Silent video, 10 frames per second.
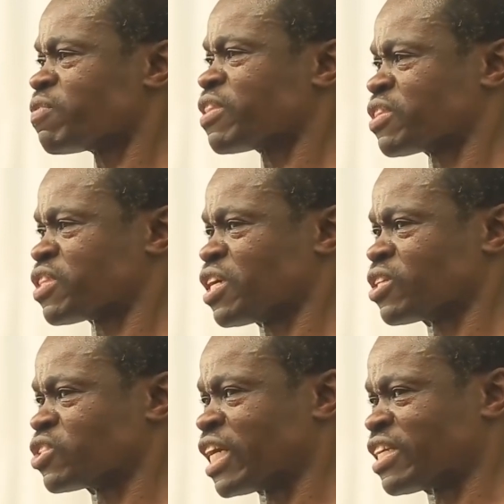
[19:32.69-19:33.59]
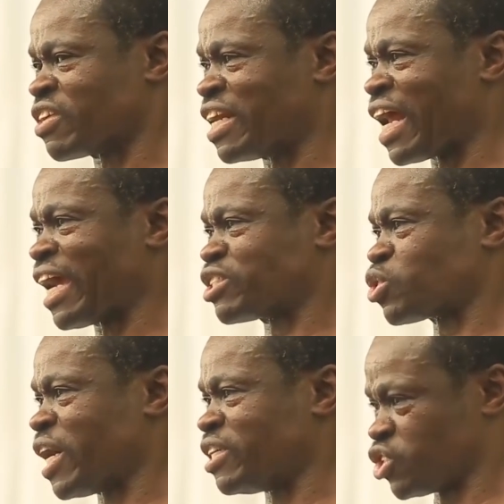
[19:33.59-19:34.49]
of the things that relates
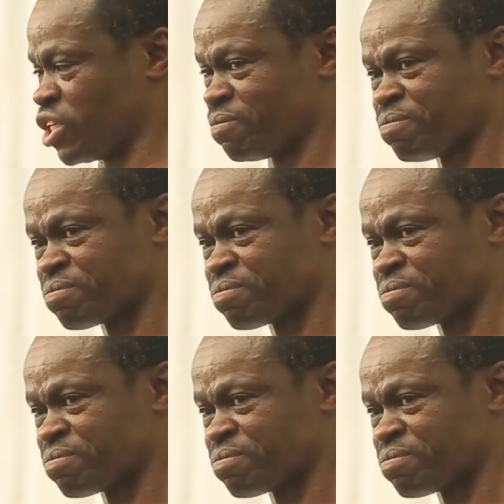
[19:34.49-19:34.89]
to hygiene.